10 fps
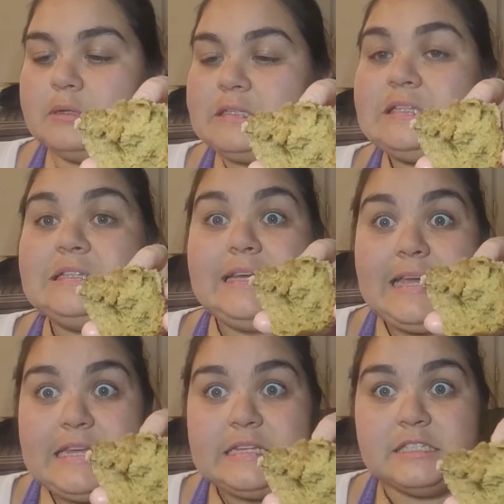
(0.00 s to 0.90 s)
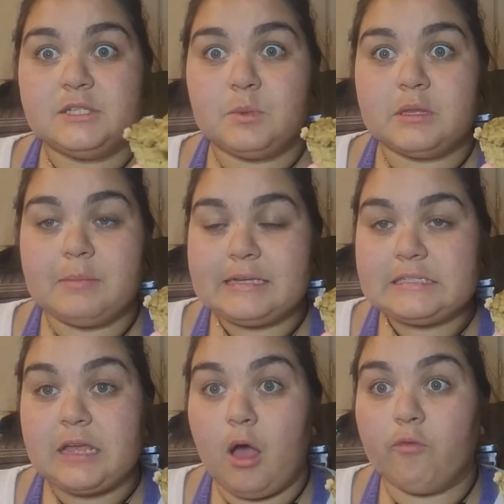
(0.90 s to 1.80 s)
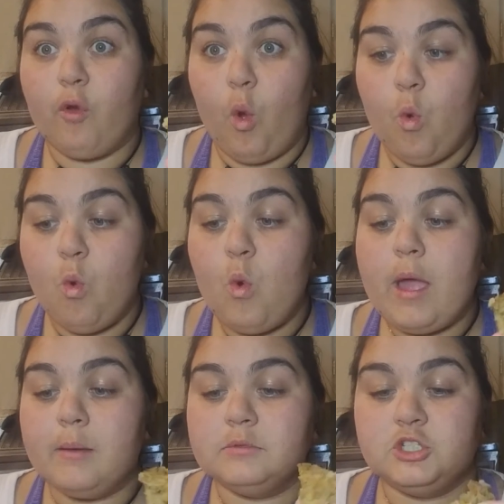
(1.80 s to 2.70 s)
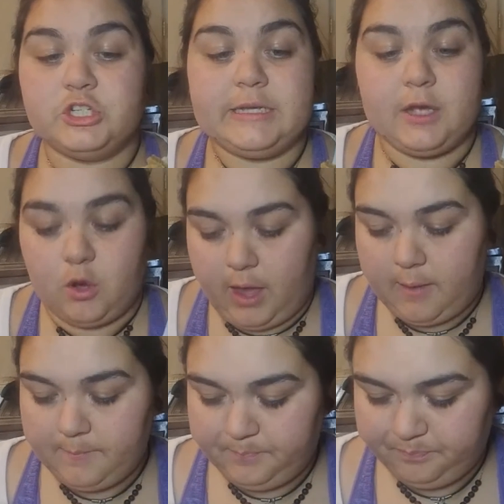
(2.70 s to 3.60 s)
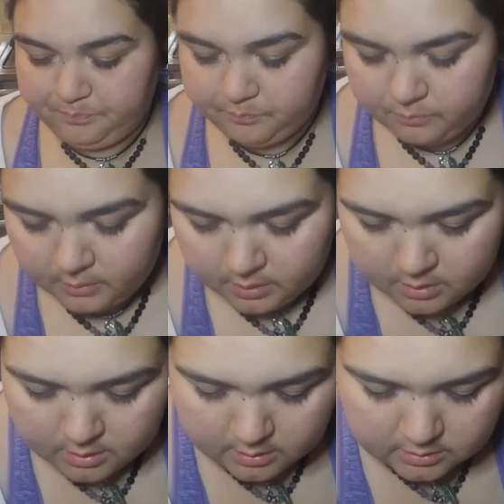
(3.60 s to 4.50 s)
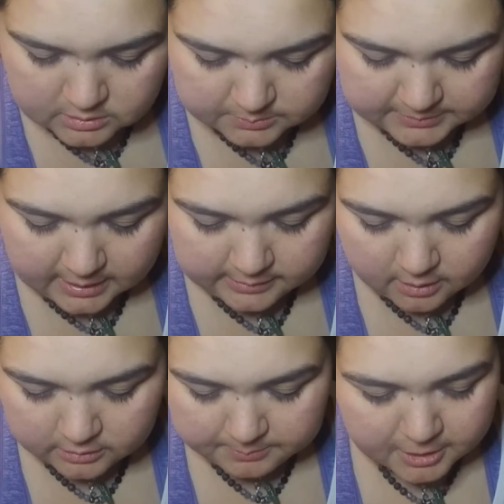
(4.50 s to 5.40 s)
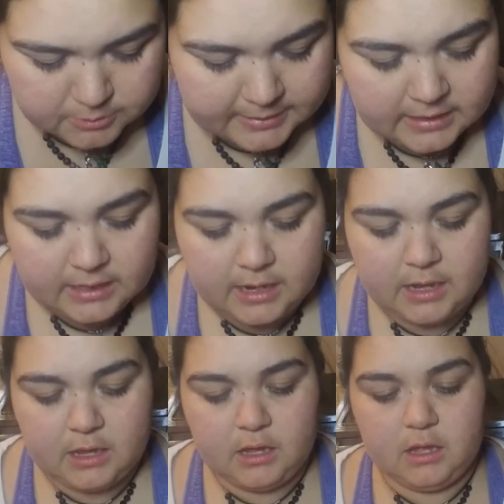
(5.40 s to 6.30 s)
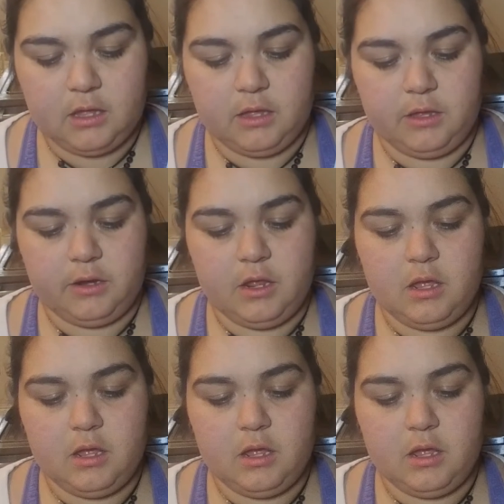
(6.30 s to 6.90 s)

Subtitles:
pleased with myself. OMG. Okay, let's put that down on the parchment, and